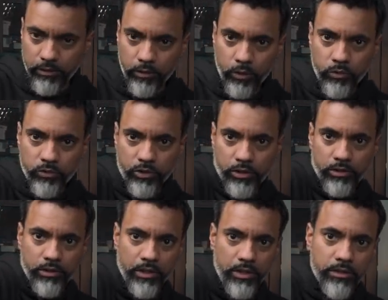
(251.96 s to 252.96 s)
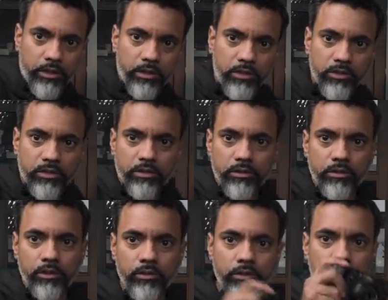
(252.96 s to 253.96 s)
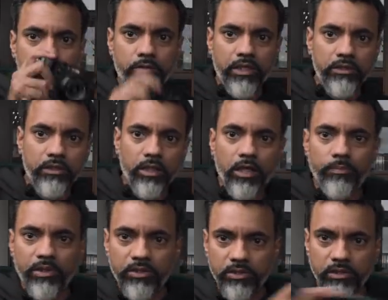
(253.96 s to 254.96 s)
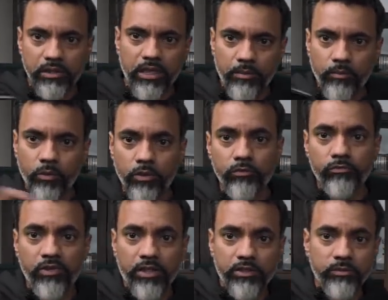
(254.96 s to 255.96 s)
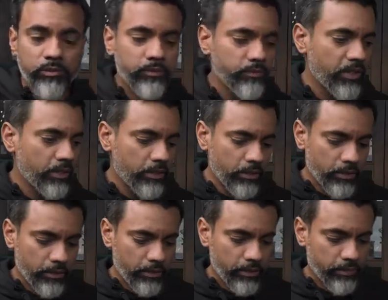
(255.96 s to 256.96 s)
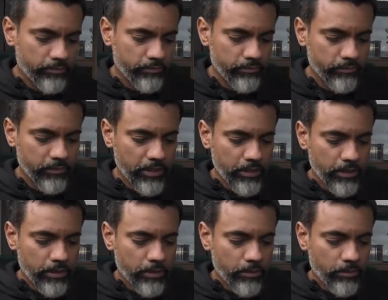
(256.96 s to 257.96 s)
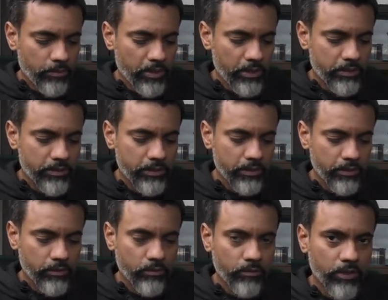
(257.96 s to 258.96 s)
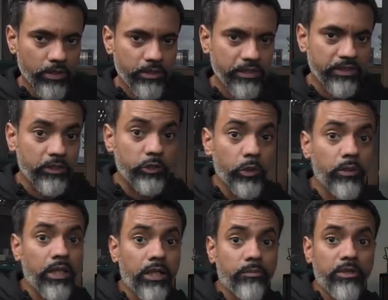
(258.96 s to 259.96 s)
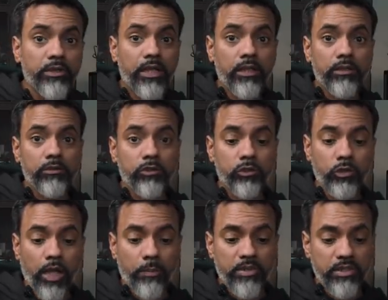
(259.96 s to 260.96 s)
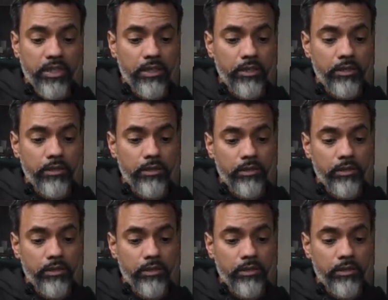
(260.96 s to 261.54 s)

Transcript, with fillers: goes underneath, and is you can raise it up, and it's just a lot more flexible. But one of the things I don't like about that strap is that it